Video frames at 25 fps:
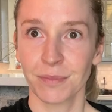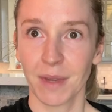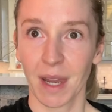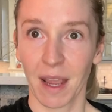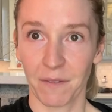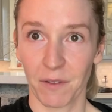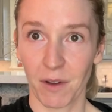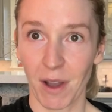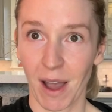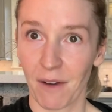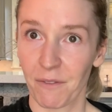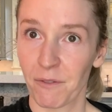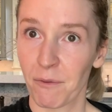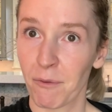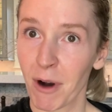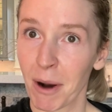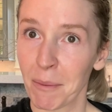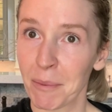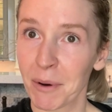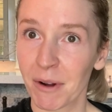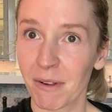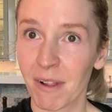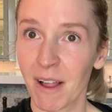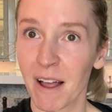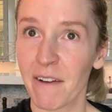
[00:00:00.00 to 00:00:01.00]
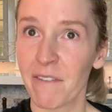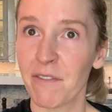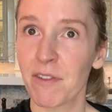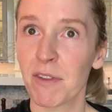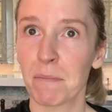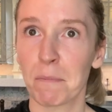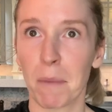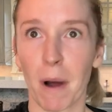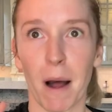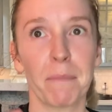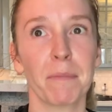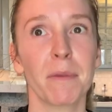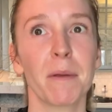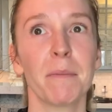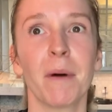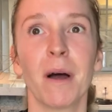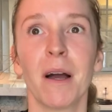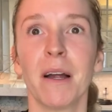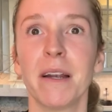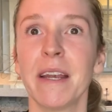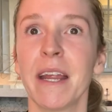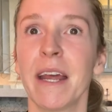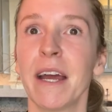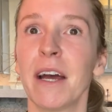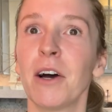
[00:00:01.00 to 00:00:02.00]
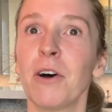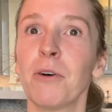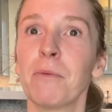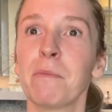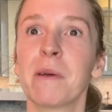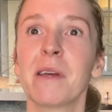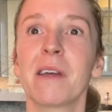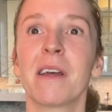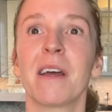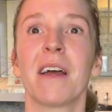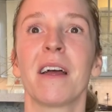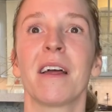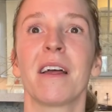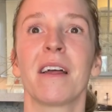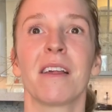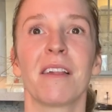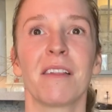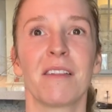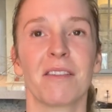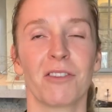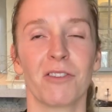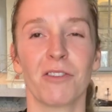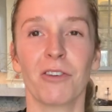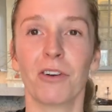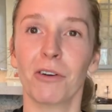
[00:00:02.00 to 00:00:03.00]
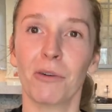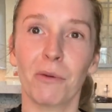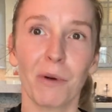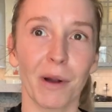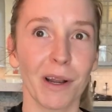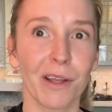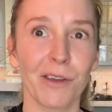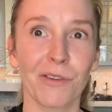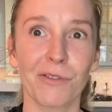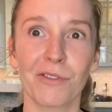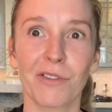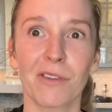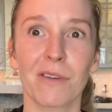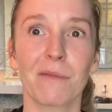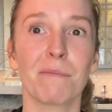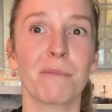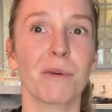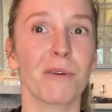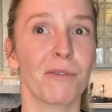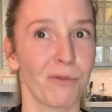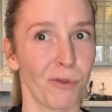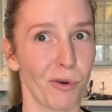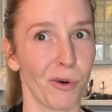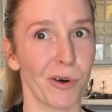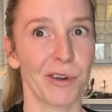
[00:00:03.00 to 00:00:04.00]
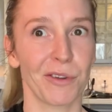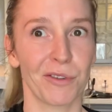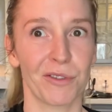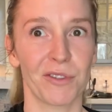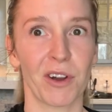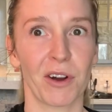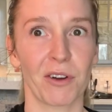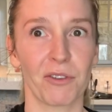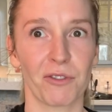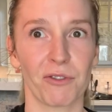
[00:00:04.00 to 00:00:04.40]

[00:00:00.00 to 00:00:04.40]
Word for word: If you have rubber gloves, pop them on now because you're going to want to use them before you start